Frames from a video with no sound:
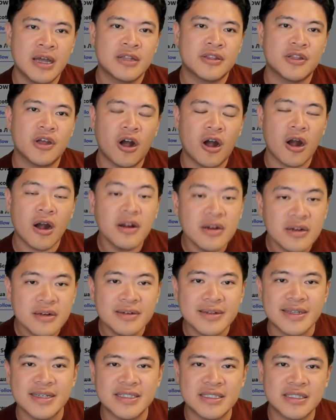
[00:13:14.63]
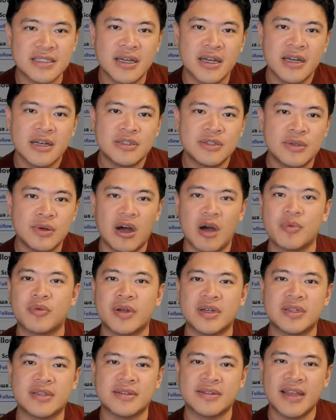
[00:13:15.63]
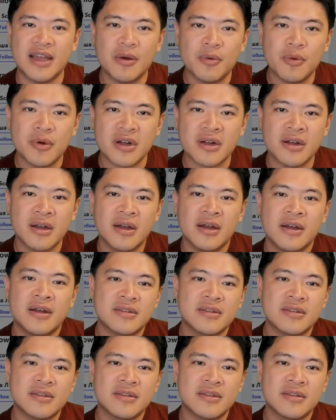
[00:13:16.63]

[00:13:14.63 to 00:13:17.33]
the harder it is to upgrade the network.